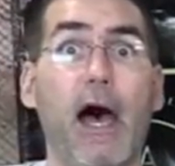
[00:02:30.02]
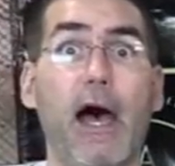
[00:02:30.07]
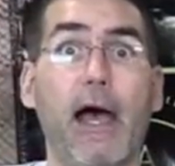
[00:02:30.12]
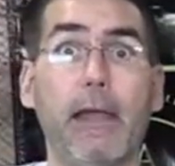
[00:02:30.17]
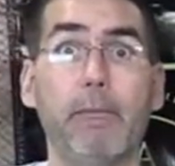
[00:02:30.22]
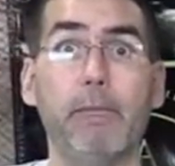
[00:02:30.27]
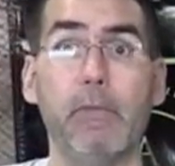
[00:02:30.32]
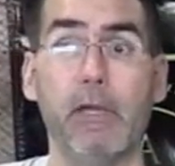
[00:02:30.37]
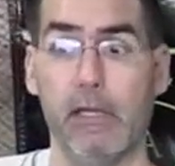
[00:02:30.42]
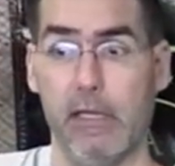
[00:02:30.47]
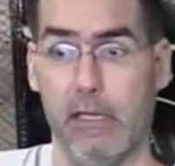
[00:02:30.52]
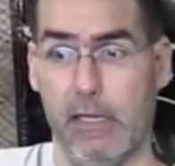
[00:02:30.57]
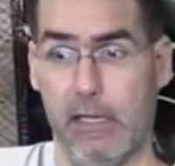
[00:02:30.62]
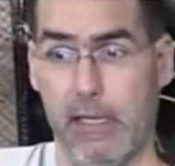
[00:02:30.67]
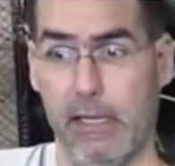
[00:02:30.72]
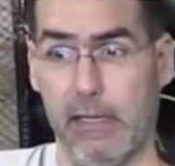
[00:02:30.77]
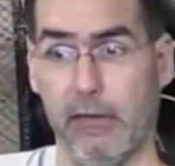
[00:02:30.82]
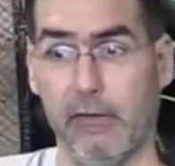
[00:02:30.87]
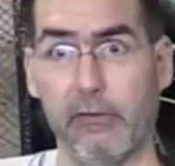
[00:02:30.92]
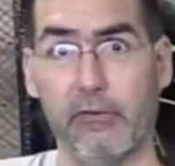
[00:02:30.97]
I'm
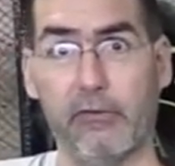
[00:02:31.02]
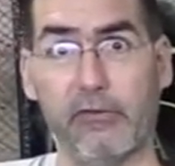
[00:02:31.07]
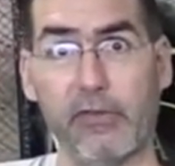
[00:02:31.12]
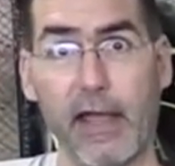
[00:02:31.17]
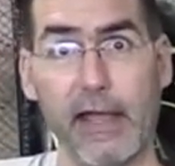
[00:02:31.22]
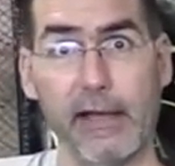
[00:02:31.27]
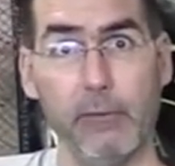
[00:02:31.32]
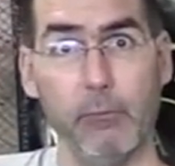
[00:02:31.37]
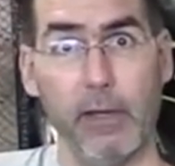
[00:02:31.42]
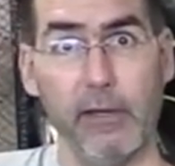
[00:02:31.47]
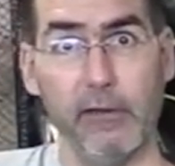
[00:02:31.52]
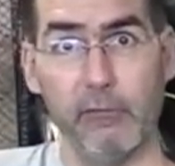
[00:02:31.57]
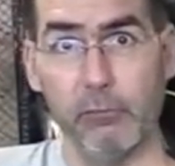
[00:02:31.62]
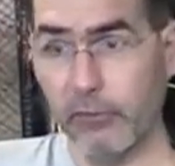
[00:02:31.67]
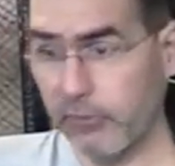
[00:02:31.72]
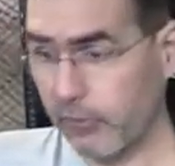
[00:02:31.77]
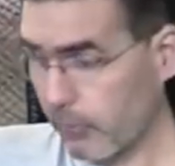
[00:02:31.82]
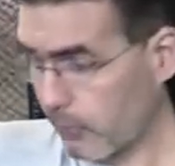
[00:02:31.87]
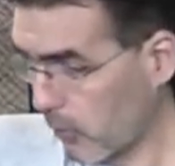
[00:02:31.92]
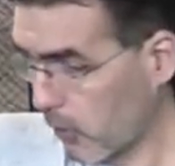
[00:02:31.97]
sideways
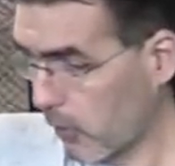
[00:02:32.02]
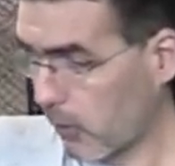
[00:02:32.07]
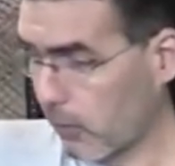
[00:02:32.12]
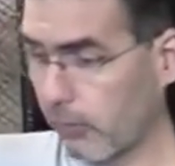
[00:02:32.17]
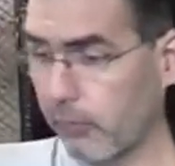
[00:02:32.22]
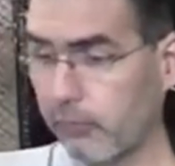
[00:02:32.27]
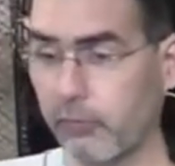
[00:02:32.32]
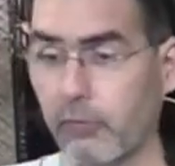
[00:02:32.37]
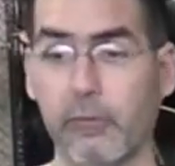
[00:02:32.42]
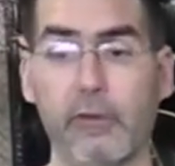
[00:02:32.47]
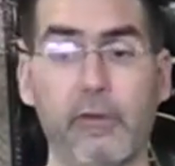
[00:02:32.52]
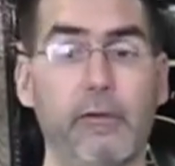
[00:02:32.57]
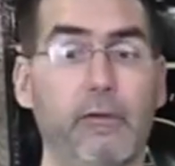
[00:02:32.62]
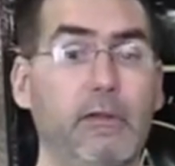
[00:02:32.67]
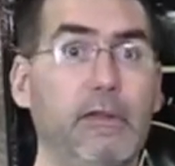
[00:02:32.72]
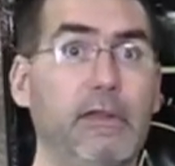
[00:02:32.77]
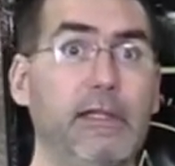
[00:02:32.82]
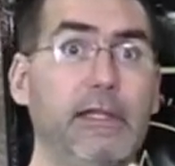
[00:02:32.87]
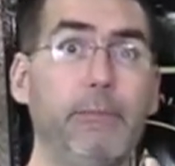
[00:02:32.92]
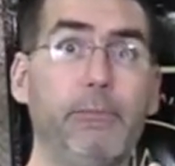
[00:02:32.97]
with the ball, so the
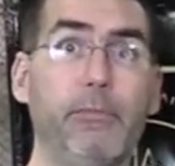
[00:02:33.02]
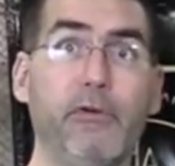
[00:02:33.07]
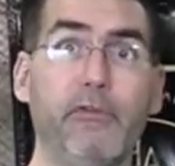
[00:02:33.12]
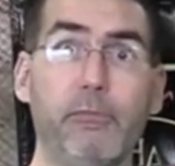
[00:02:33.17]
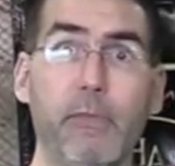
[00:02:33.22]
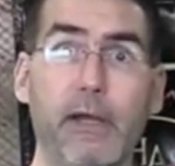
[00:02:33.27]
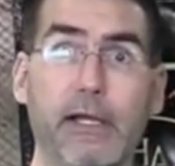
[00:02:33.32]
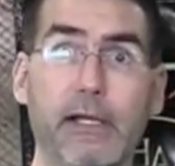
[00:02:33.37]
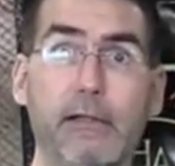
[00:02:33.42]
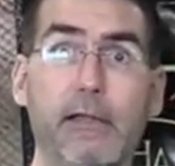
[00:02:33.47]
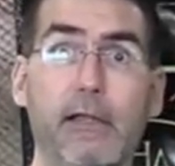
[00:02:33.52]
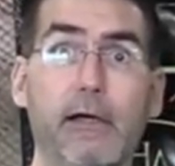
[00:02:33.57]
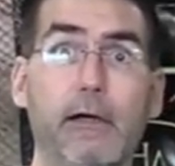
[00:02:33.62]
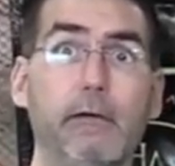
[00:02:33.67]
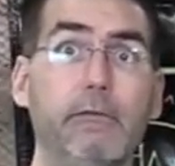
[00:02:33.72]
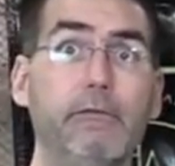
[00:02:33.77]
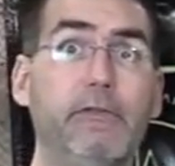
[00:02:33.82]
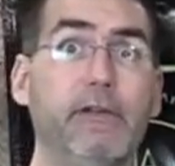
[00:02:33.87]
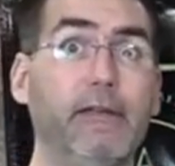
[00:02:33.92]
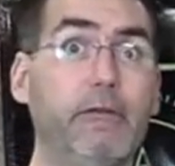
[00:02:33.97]
lip of my
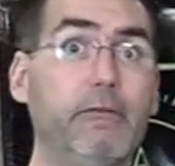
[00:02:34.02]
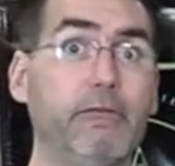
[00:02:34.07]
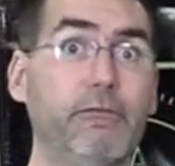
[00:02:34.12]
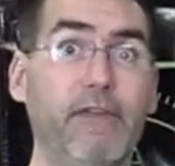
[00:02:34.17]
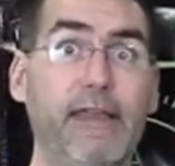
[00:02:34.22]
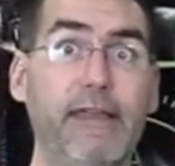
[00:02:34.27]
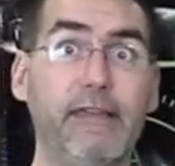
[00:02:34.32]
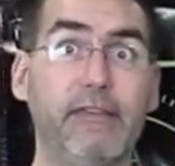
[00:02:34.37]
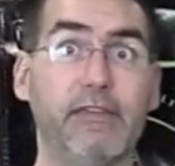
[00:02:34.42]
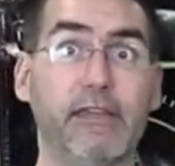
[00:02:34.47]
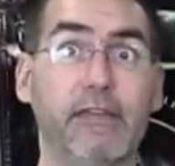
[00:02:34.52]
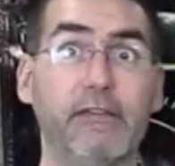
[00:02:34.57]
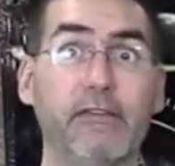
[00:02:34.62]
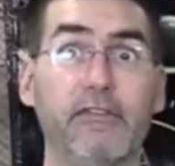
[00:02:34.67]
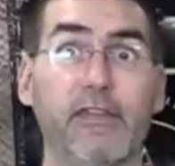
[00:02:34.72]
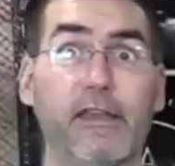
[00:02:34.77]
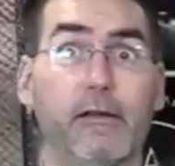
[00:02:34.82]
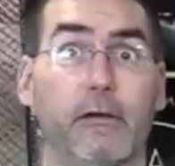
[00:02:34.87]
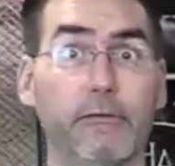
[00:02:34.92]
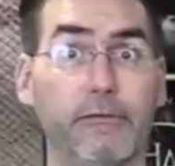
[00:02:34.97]
glove is facing
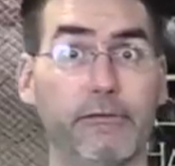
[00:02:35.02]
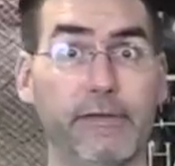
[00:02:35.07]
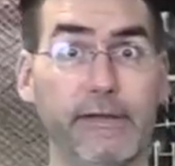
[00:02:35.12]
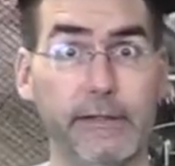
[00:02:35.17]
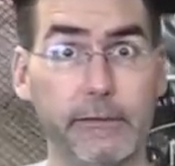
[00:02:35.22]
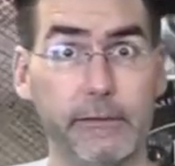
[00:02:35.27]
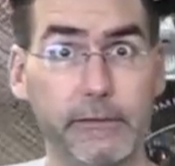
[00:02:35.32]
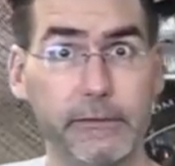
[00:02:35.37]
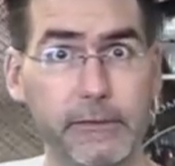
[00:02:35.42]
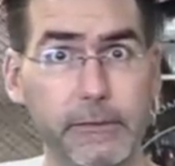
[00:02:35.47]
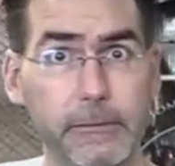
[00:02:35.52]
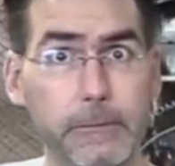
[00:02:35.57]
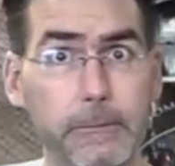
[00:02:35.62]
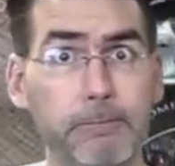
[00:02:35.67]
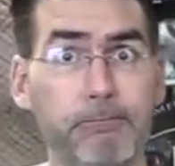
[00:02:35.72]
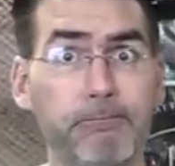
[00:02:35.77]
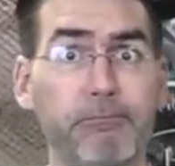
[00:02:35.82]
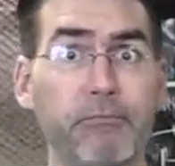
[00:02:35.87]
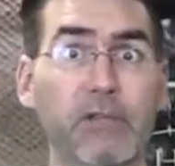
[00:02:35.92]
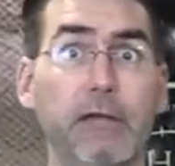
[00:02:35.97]
center field.
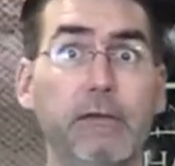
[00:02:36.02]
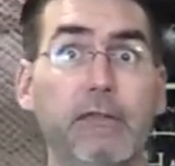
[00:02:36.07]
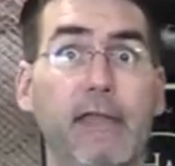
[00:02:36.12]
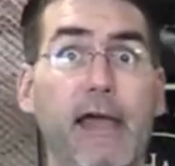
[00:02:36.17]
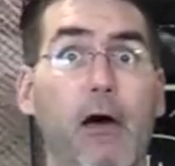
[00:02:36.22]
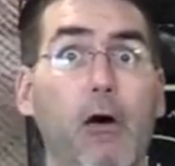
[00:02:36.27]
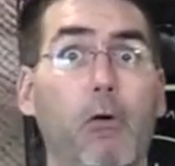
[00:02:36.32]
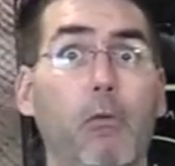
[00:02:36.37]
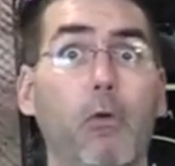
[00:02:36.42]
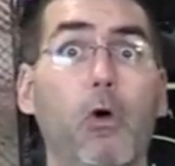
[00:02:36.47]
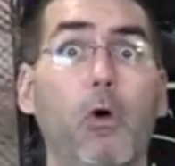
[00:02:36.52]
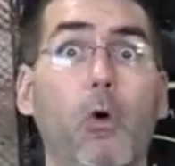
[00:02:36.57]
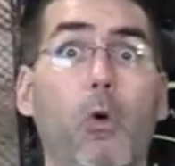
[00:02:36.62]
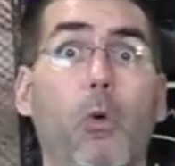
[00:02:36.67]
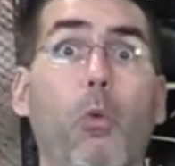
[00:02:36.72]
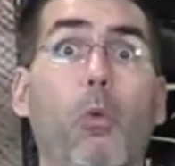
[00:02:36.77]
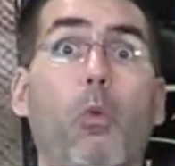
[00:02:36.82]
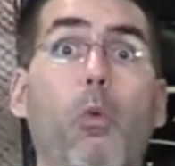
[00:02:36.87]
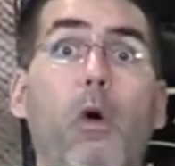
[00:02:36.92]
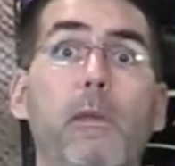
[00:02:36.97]
Now,
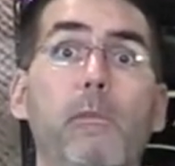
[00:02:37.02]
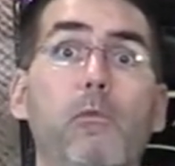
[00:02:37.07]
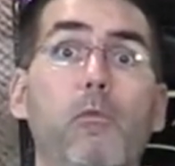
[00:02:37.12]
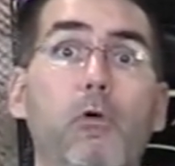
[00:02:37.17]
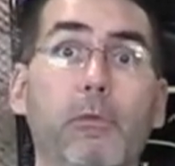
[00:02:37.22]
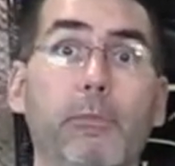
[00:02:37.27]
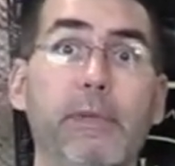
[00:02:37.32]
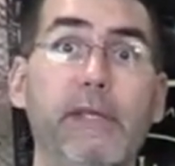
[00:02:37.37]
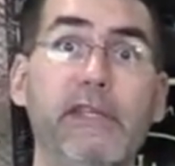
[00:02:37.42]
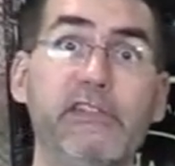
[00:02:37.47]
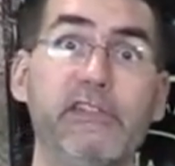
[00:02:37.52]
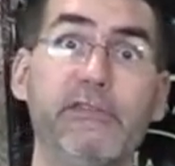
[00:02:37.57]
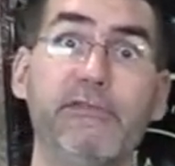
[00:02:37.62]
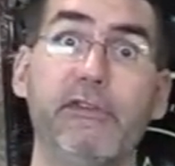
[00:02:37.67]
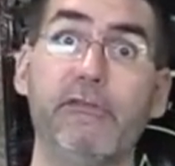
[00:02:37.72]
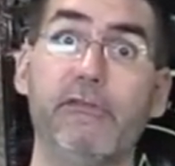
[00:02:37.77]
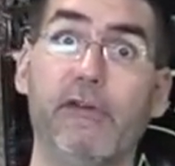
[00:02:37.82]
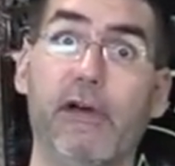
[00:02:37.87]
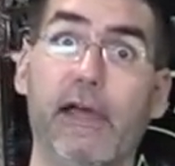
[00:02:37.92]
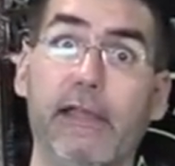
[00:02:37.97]
one more piece of
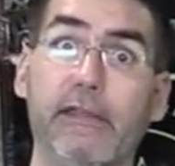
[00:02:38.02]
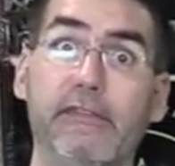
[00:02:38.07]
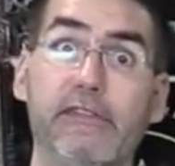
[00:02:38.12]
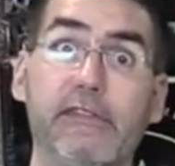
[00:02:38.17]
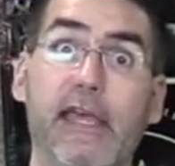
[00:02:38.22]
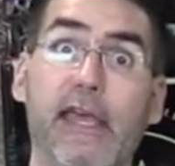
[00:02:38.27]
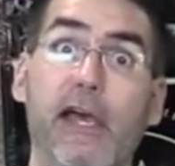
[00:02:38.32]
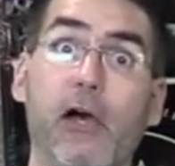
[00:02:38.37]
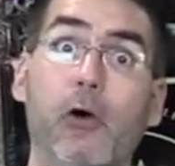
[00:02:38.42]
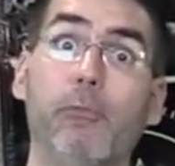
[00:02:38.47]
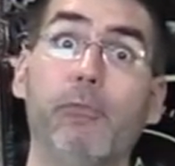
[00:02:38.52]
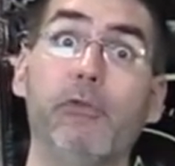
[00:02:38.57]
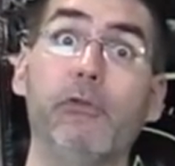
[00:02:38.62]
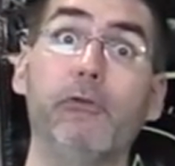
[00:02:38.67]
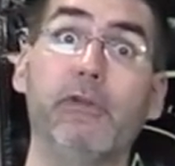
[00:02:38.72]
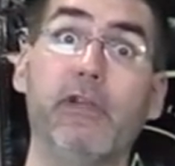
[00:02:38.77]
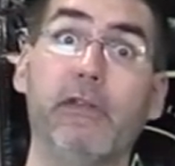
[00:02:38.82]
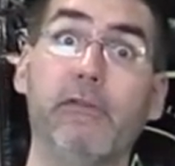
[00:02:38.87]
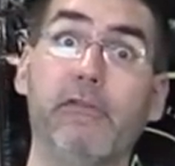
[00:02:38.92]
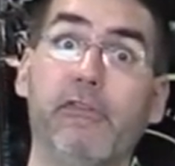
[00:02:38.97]
advice to help
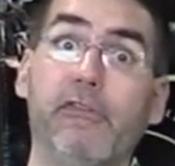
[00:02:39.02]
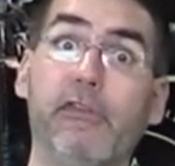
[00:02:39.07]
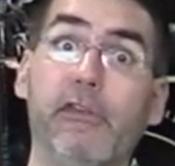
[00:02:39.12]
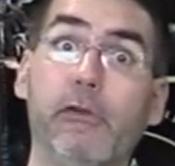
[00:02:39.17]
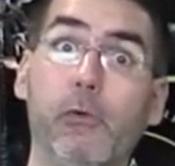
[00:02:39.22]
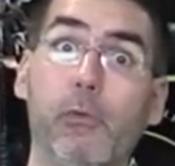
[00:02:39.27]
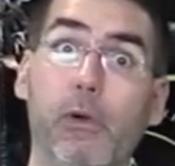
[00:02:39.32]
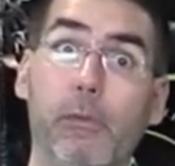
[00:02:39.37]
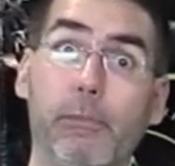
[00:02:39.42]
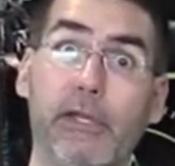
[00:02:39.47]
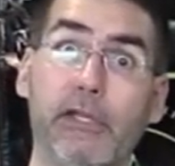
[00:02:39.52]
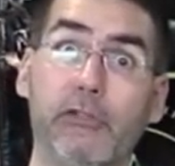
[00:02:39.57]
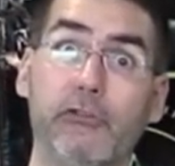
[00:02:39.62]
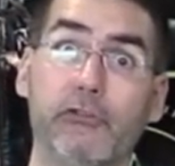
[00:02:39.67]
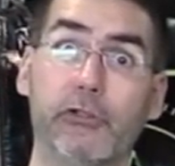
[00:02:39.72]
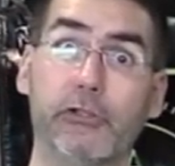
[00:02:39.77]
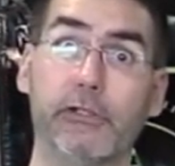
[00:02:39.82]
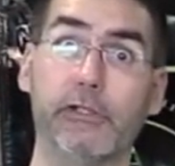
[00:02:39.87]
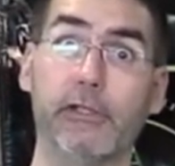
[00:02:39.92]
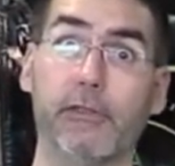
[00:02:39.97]
you conceal what
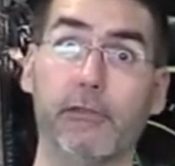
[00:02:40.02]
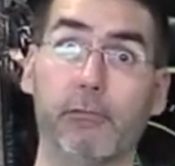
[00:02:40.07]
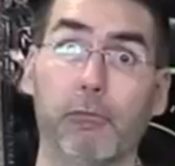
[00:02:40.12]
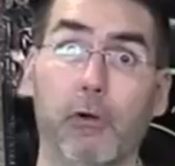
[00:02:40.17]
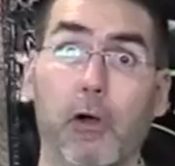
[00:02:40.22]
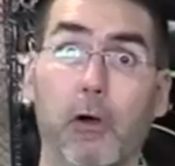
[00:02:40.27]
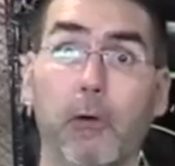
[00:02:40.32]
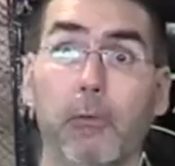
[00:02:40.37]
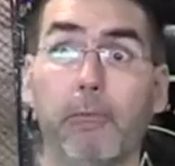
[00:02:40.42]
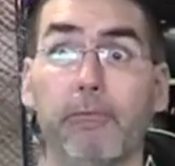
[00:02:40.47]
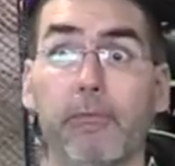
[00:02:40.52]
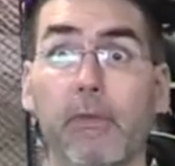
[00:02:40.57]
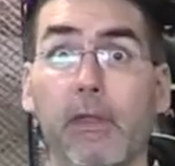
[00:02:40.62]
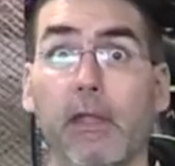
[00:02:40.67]
pitch you're going to throw.